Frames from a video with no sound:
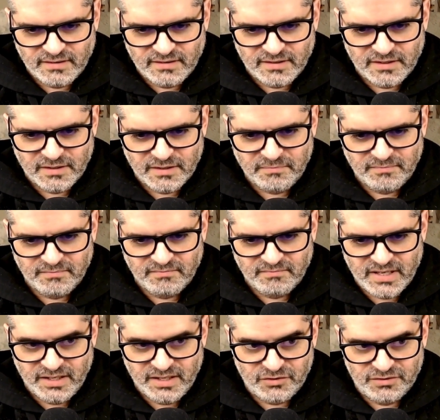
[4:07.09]
um,
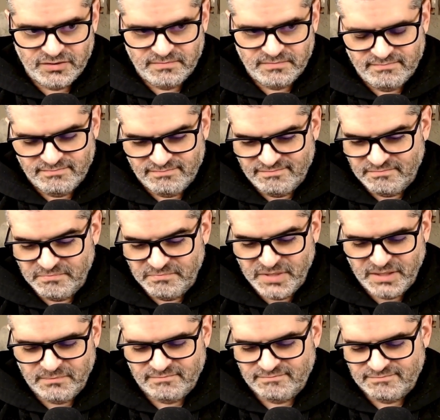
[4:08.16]
and it's
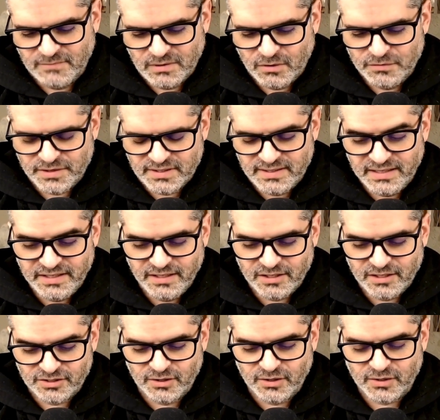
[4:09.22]
been over ten
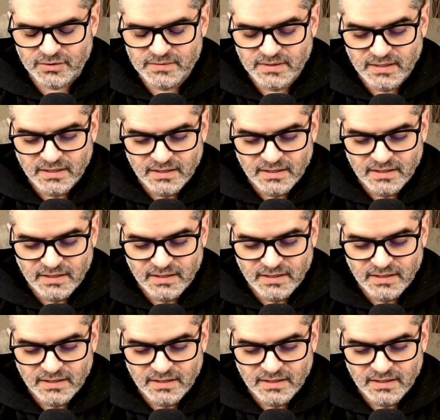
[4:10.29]
years ago.